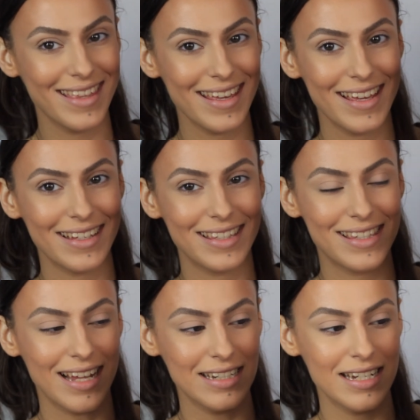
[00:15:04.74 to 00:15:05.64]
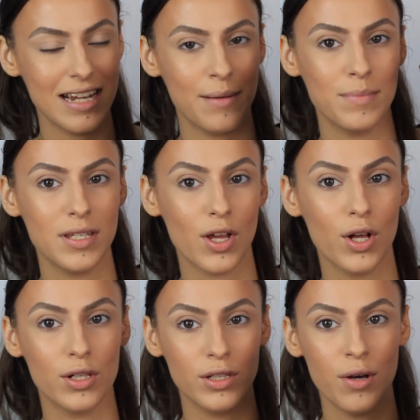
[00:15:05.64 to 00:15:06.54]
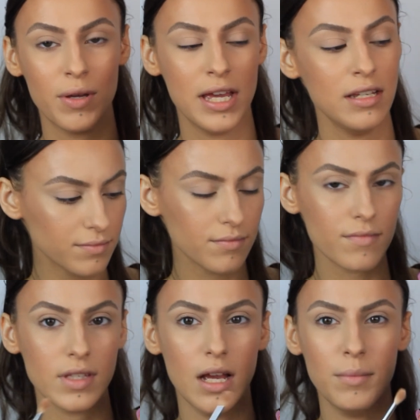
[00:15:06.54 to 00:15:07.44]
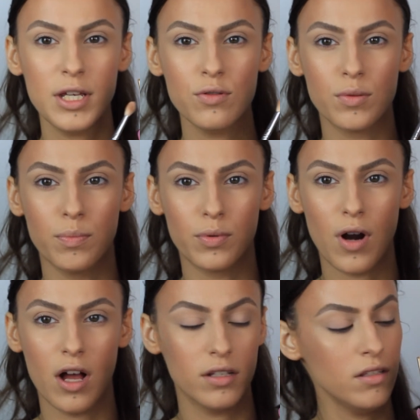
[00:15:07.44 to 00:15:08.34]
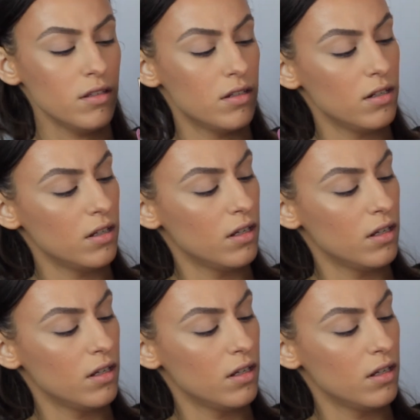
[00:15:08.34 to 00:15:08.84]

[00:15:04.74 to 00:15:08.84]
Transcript: The Sun Dipped Glow Kit, I'm going to use bronzed,